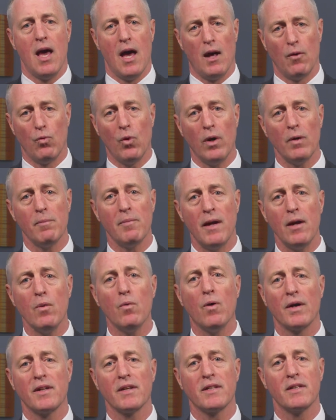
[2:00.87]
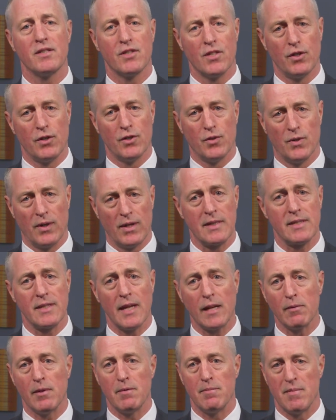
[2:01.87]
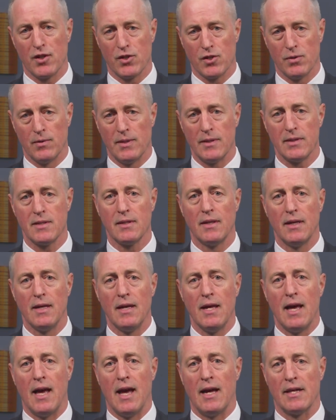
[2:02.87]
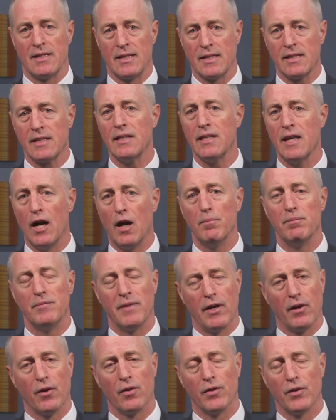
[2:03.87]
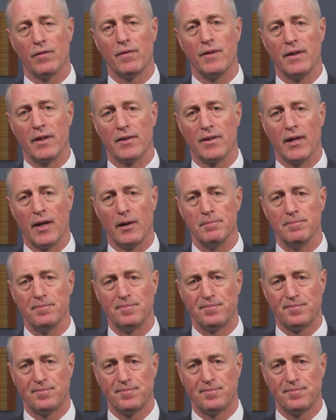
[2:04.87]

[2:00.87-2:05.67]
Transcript: and one may want to consider doing segment measurements, as this can help narrow your phenotype.